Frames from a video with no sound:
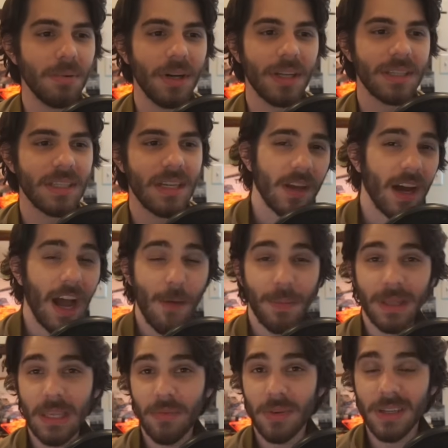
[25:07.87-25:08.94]
but I have
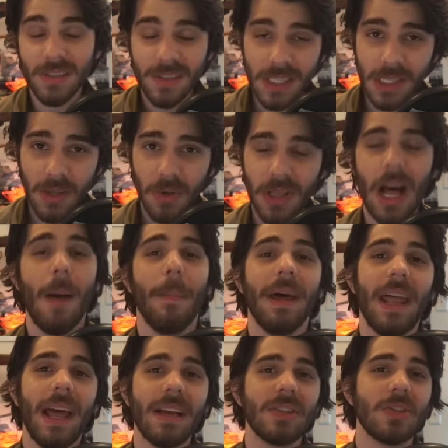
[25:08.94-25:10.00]
been given a single combat
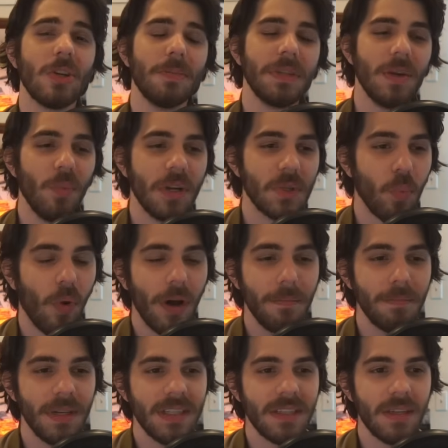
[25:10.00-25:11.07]
excerpt in which one
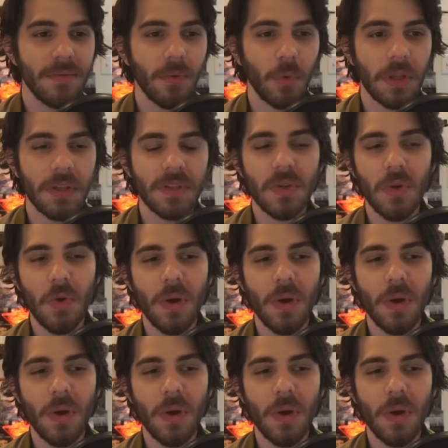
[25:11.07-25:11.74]
BT-42